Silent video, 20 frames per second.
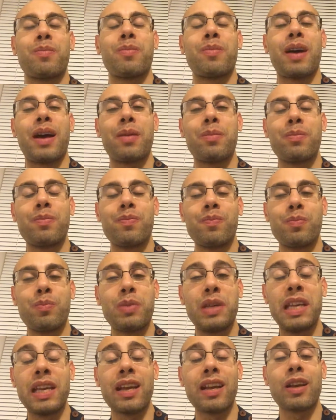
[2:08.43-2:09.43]
By
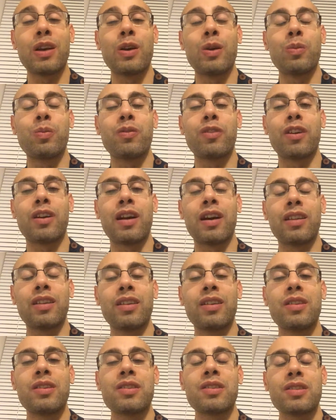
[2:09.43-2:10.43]
being hope for
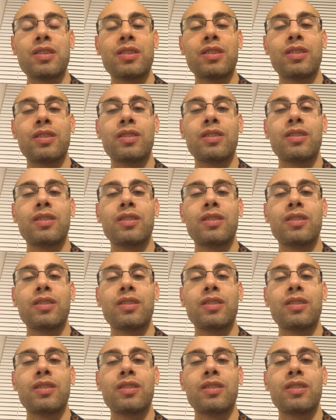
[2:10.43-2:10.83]
others,